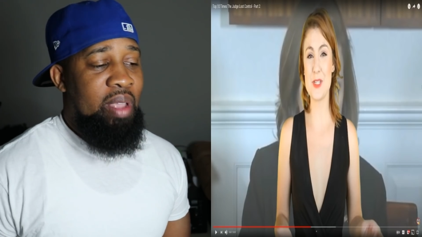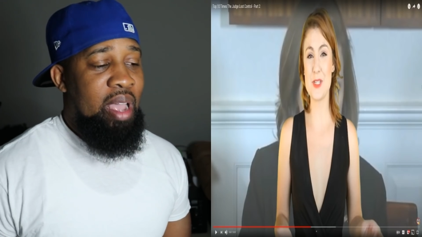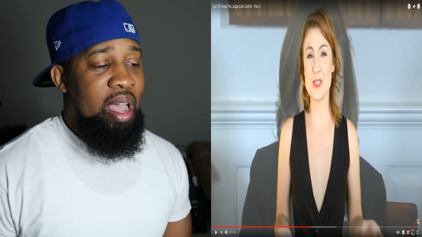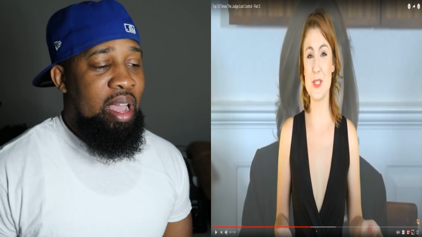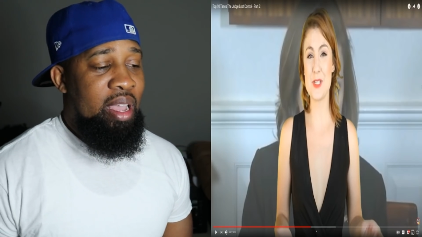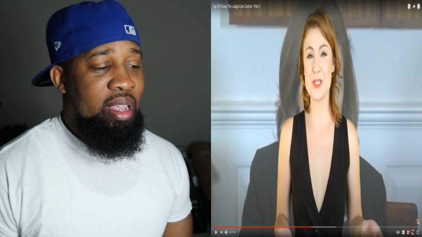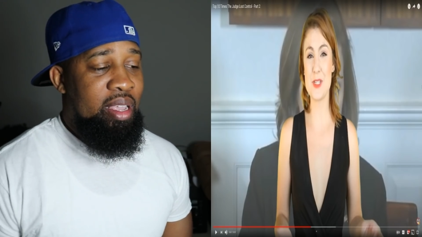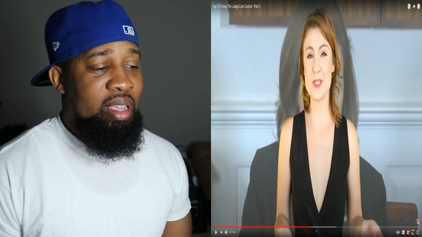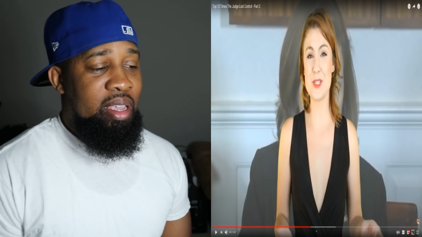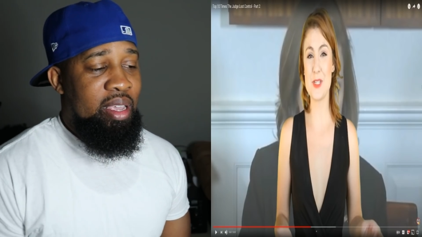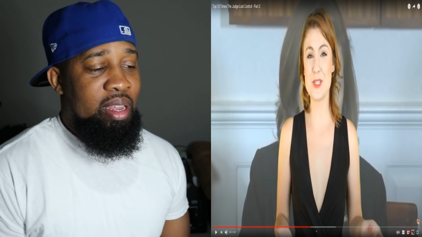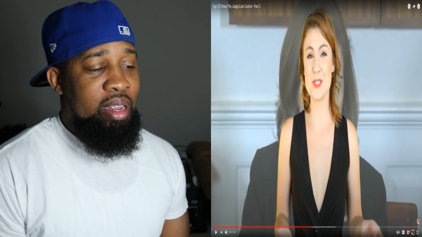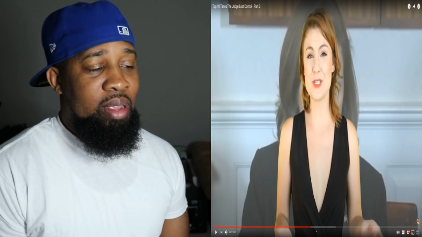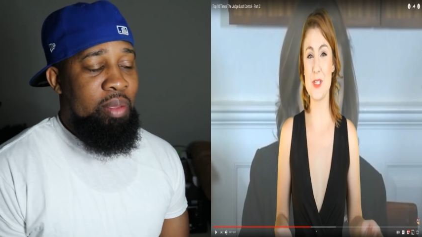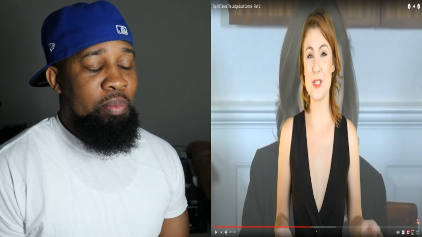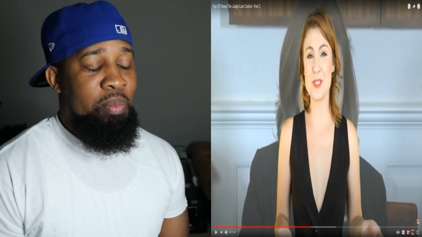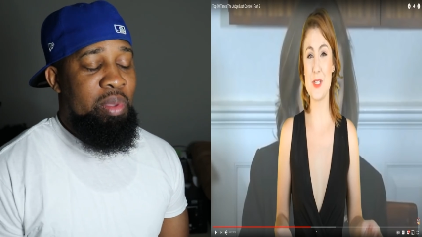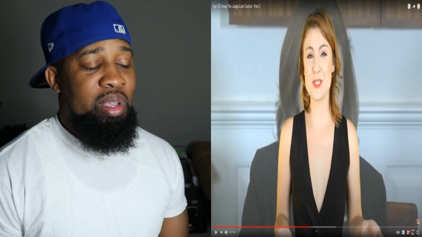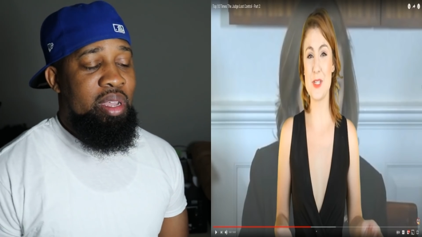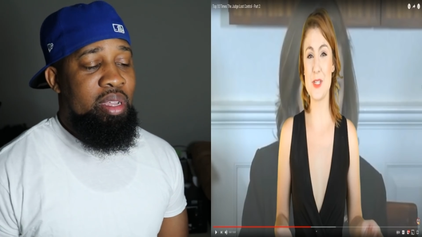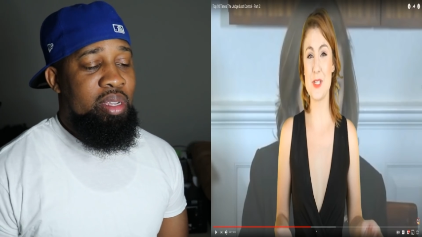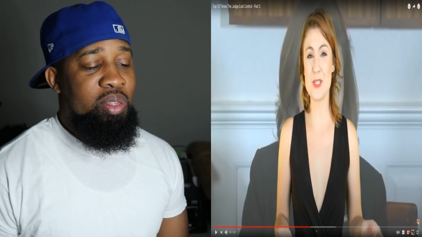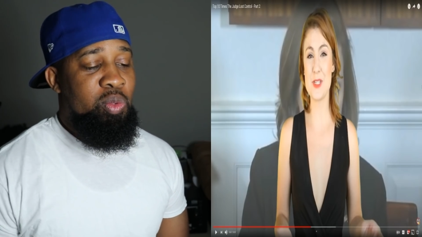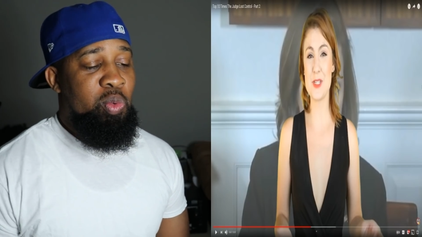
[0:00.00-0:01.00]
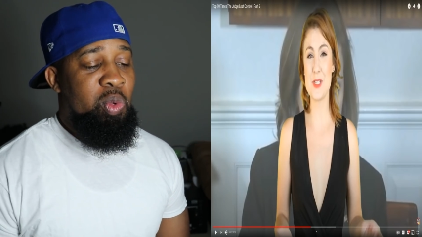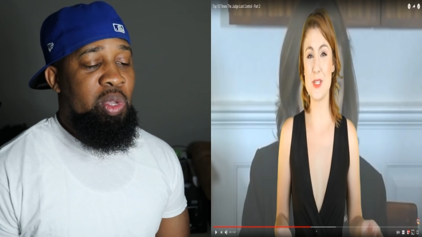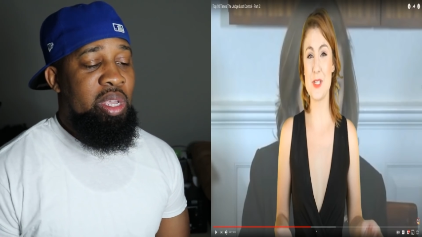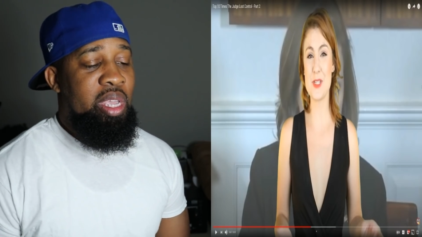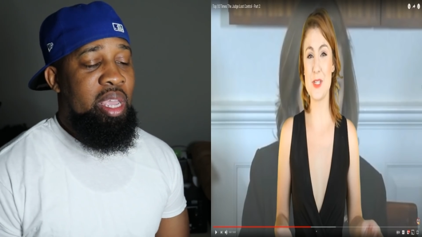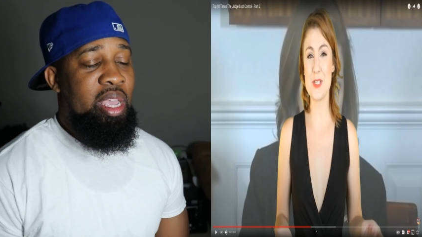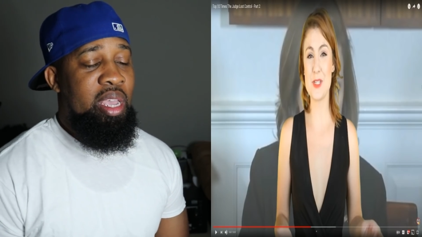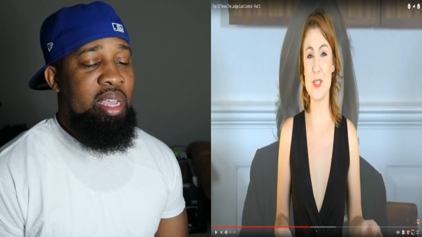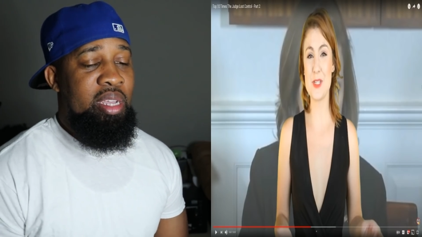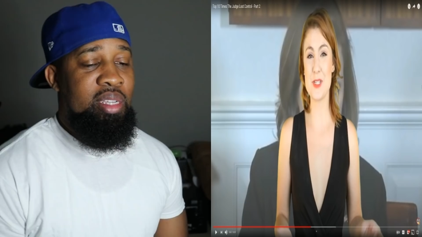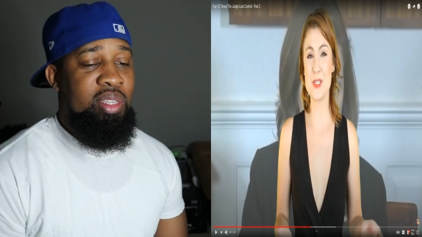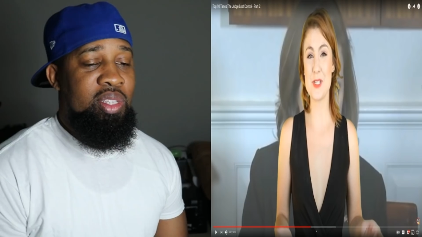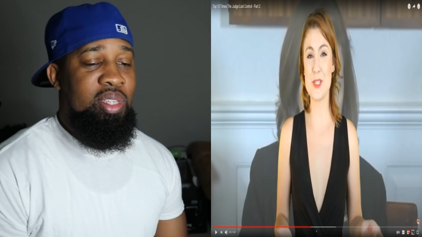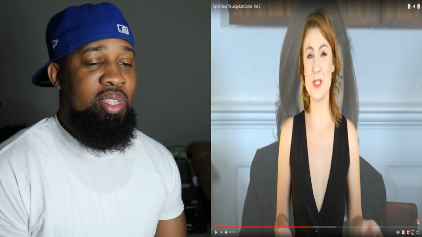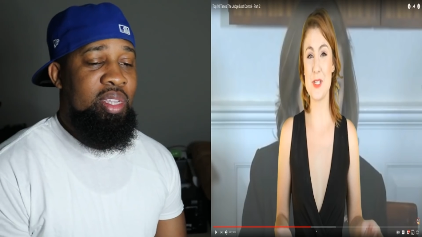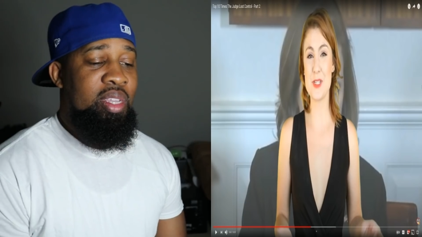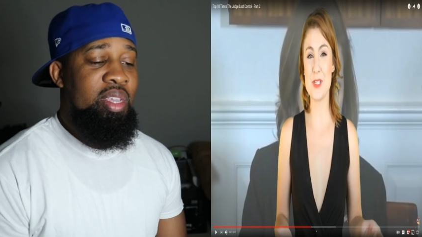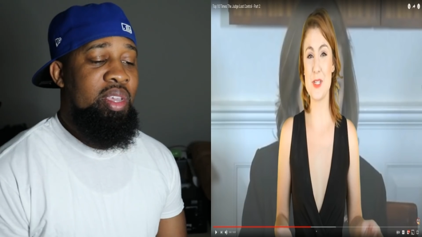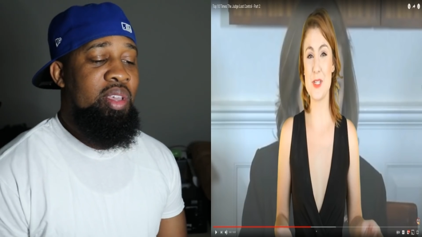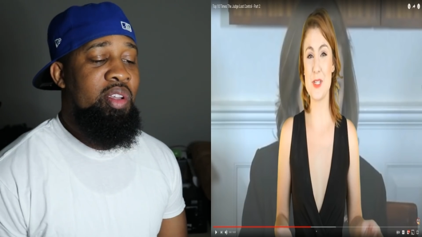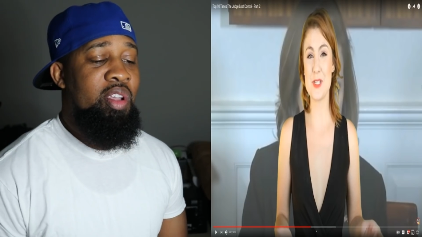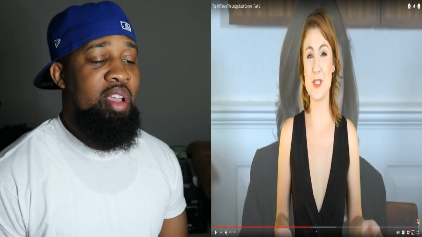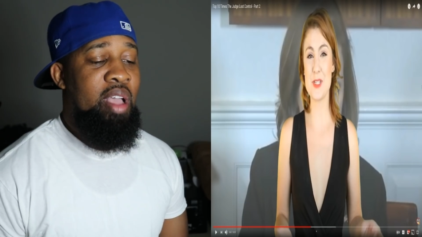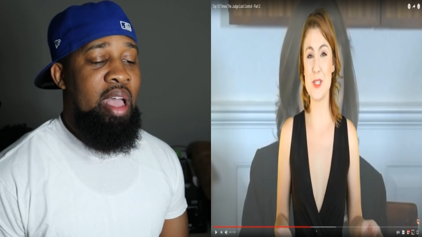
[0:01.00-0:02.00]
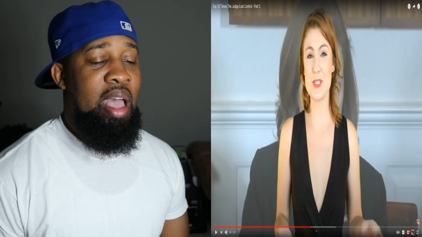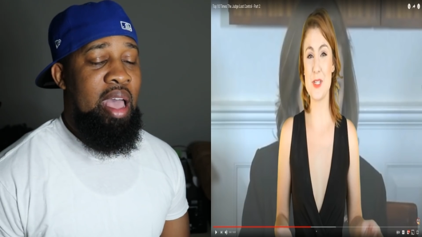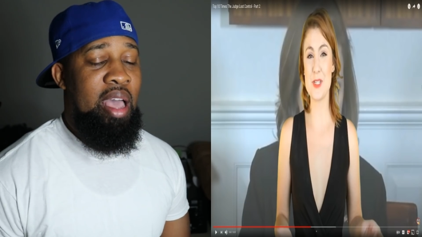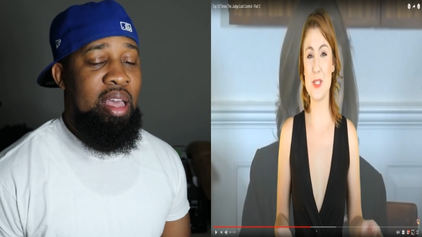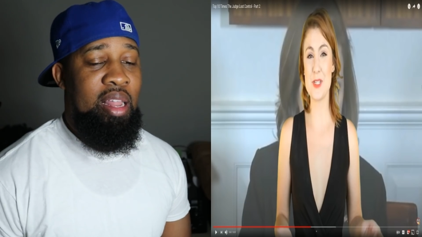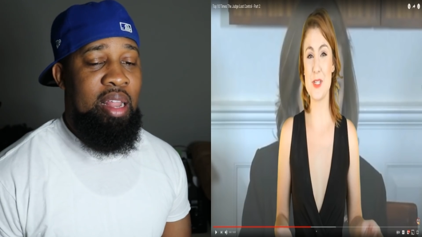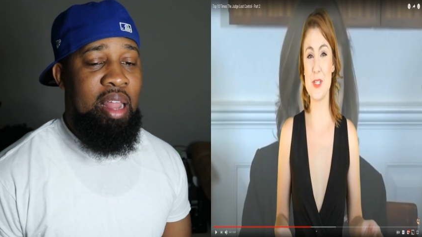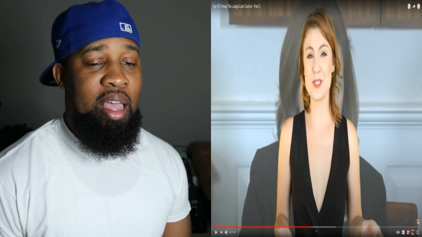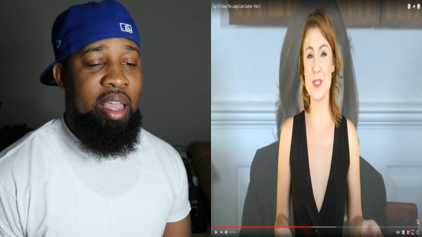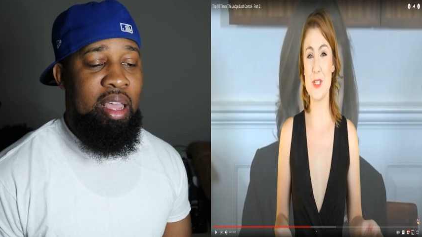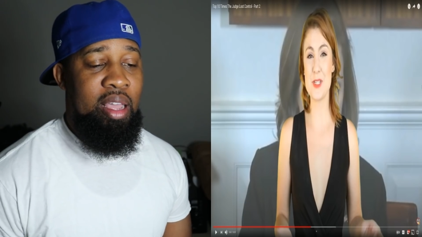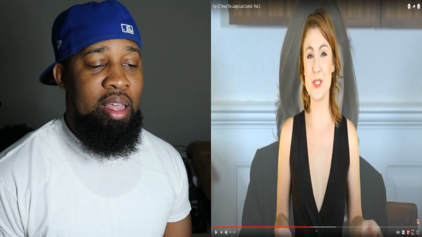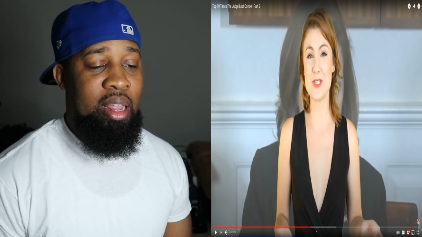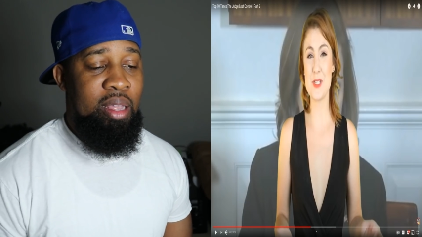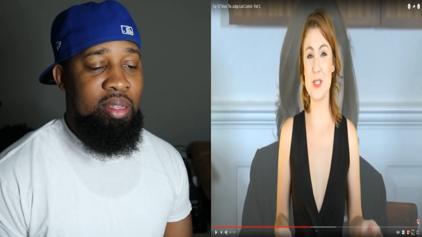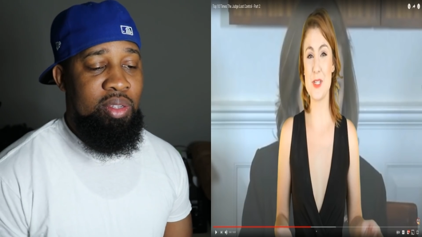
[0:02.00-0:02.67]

I get it because we can't sit here and act like